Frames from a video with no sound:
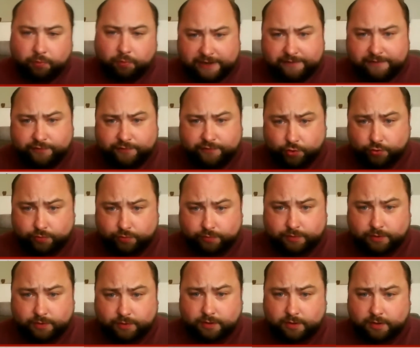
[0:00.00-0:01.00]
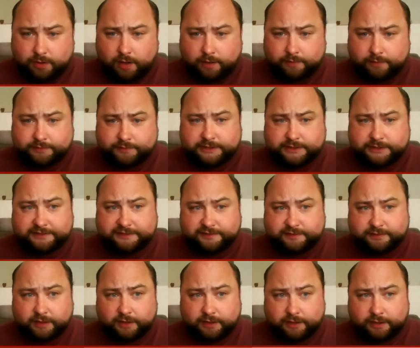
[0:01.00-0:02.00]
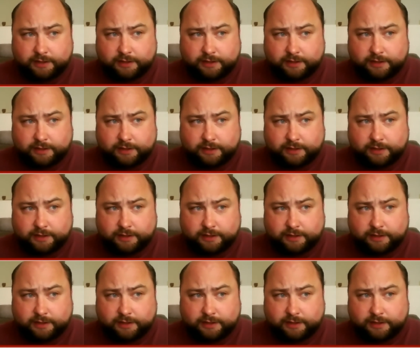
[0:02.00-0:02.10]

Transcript: a preview of this